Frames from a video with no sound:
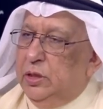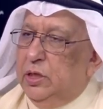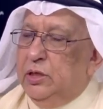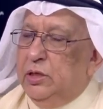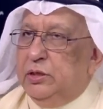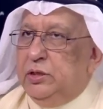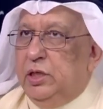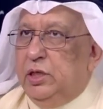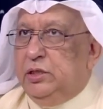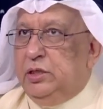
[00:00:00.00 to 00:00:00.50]

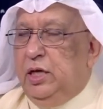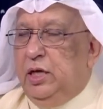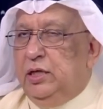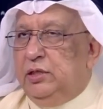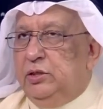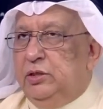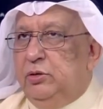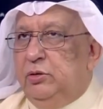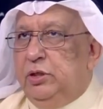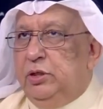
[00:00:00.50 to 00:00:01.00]
Such as
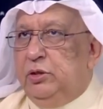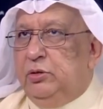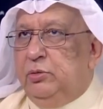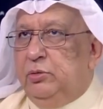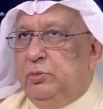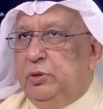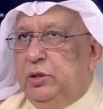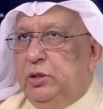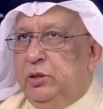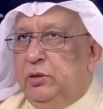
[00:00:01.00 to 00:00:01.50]
you need to
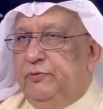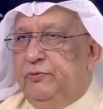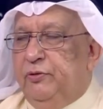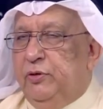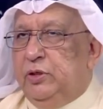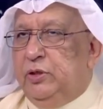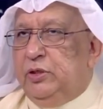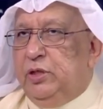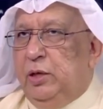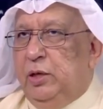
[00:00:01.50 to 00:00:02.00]
be, for
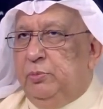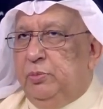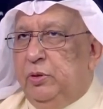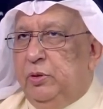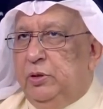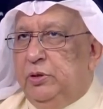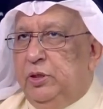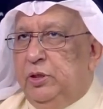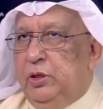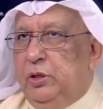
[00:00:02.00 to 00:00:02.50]
example,
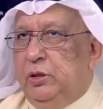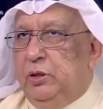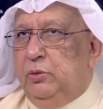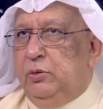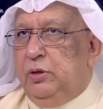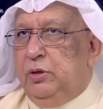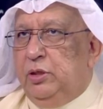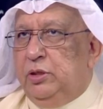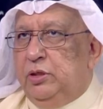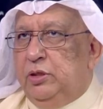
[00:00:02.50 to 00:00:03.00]
dealing with
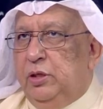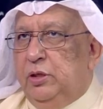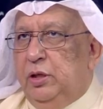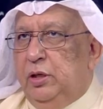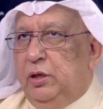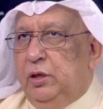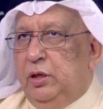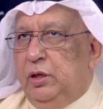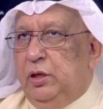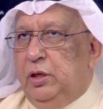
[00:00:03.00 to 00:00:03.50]
each
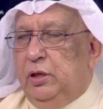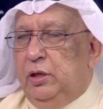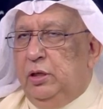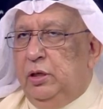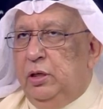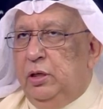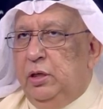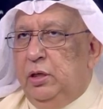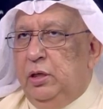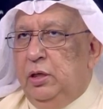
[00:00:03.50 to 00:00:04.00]
other in
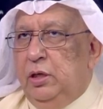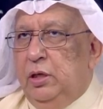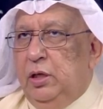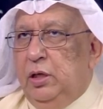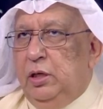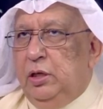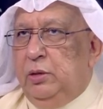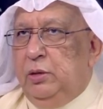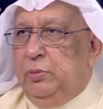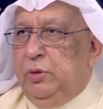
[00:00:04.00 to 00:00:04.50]

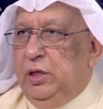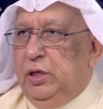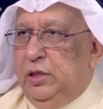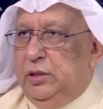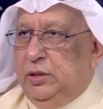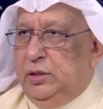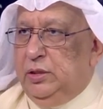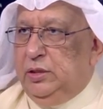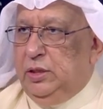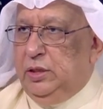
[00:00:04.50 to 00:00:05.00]
emails
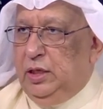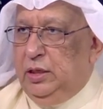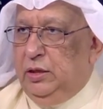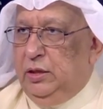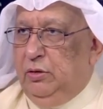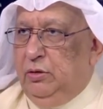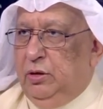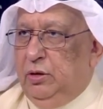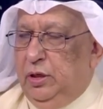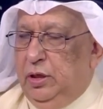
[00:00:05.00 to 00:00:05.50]
inside the
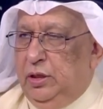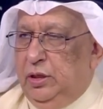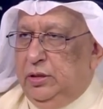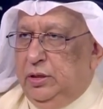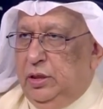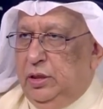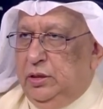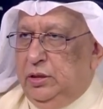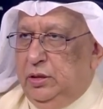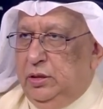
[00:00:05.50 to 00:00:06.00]

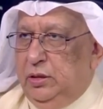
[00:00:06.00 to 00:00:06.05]
organization.